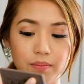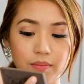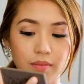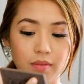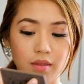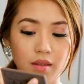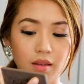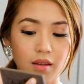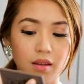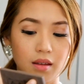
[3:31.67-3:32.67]

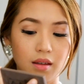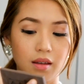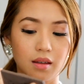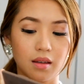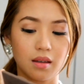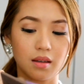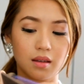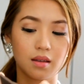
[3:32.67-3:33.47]
No one is speaking in this clip.